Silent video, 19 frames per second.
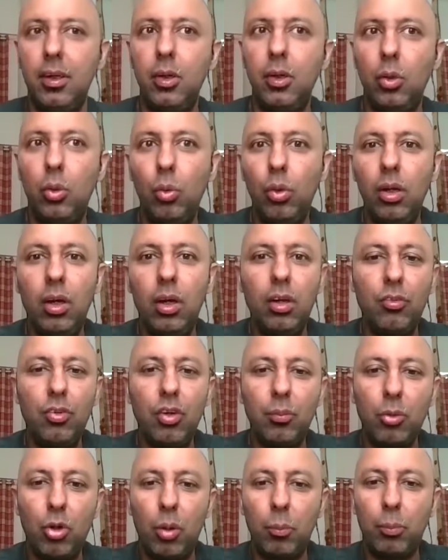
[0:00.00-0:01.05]
to learn
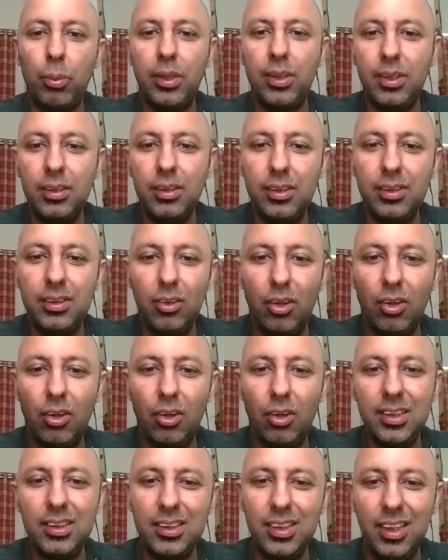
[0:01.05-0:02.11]
from competition is not
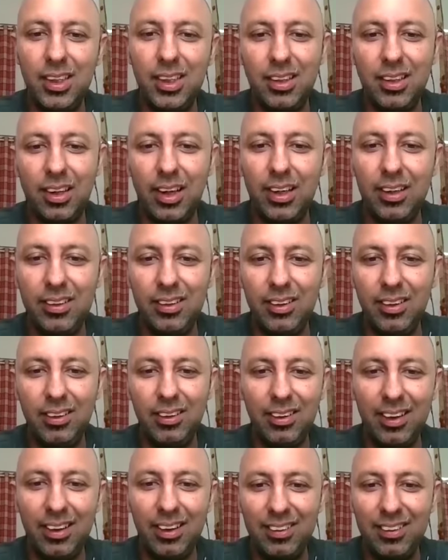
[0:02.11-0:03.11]
necessarily the right thing.